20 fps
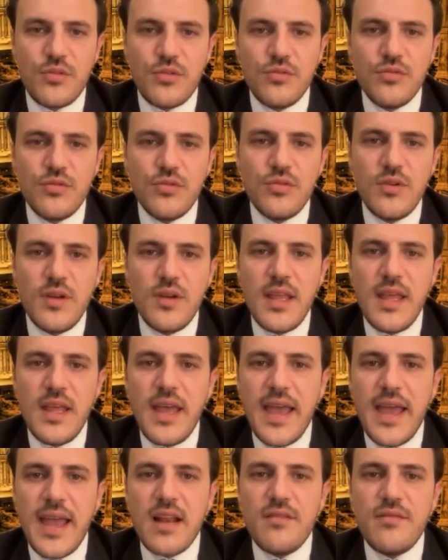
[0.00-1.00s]
to do
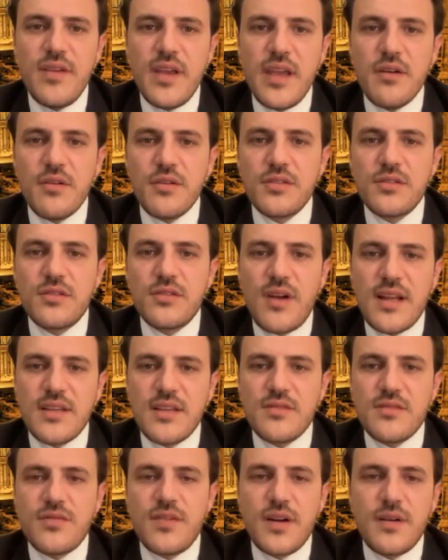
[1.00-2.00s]
LVA or
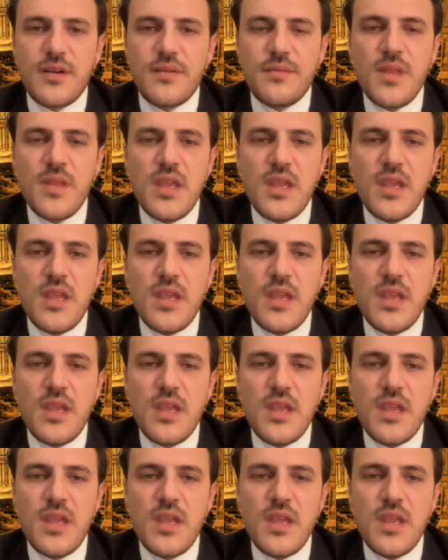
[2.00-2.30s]
transfer?